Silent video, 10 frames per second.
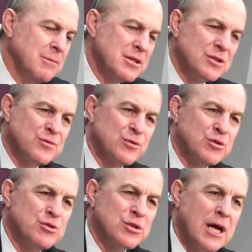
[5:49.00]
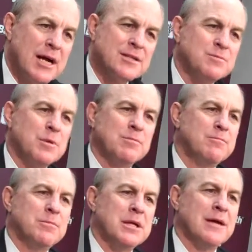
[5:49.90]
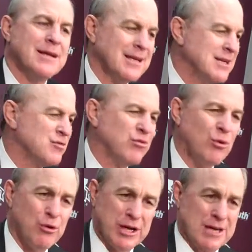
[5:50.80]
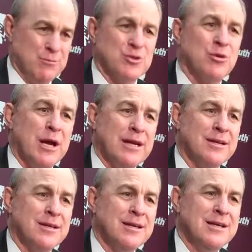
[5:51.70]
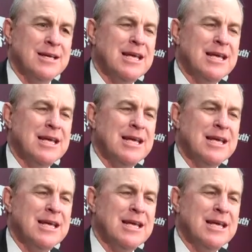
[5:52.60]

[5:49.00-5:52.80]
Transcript: missed his first 2 shots, but beyond that, his floor game was great. Mm-hmm.